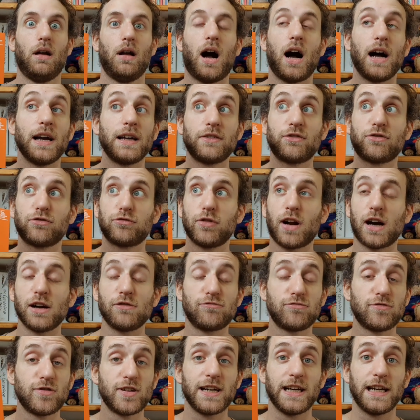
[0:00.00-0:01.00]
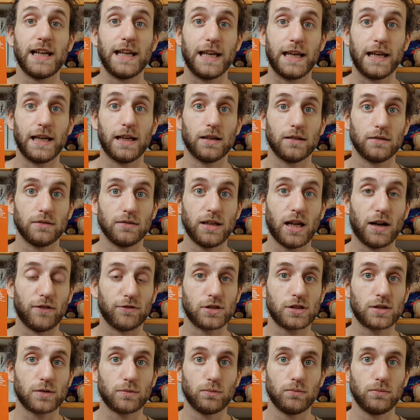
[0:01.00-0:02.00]
I really
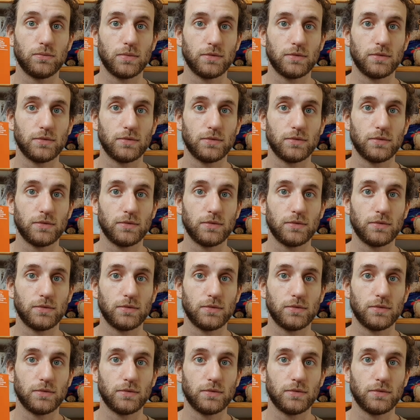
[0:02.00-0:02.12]
loved